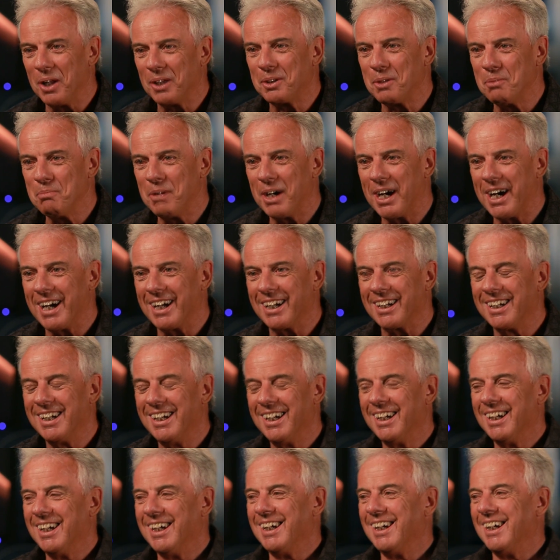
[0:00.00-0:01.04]
Welcome back.
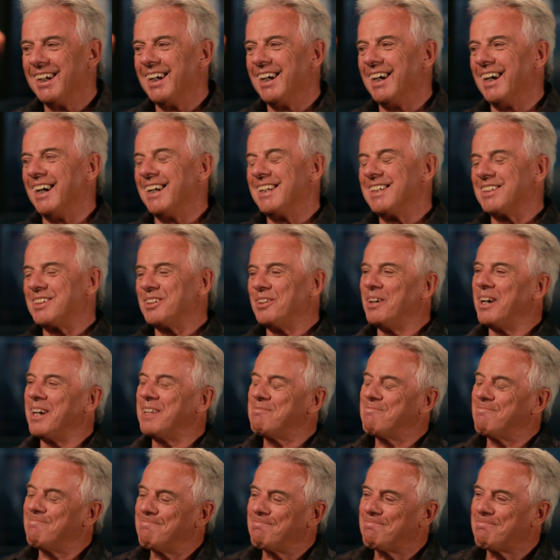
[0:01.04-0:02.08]
So I,
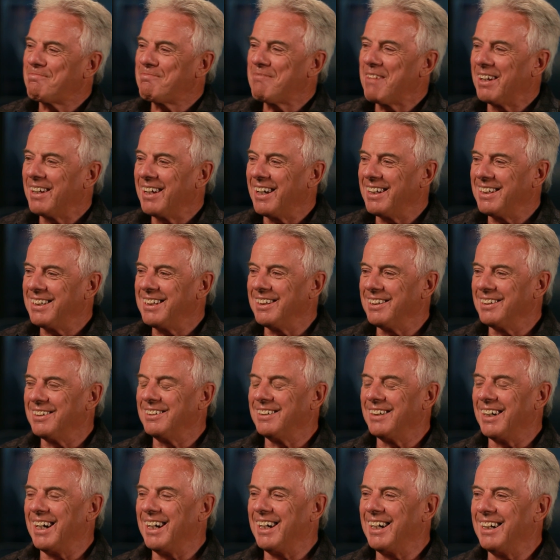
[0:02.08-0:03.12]
you
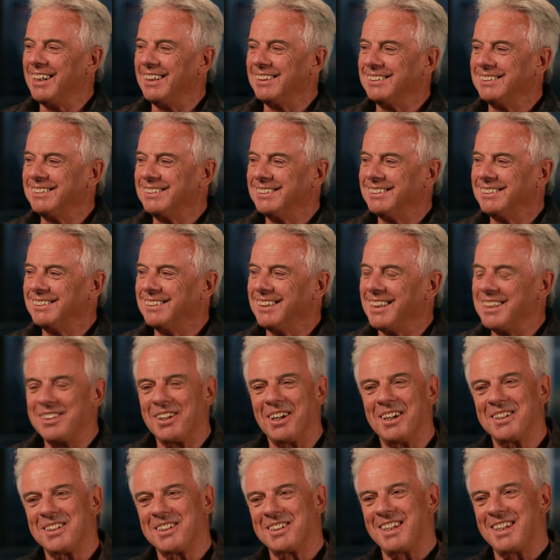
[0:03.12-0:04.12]
know, uh, it's His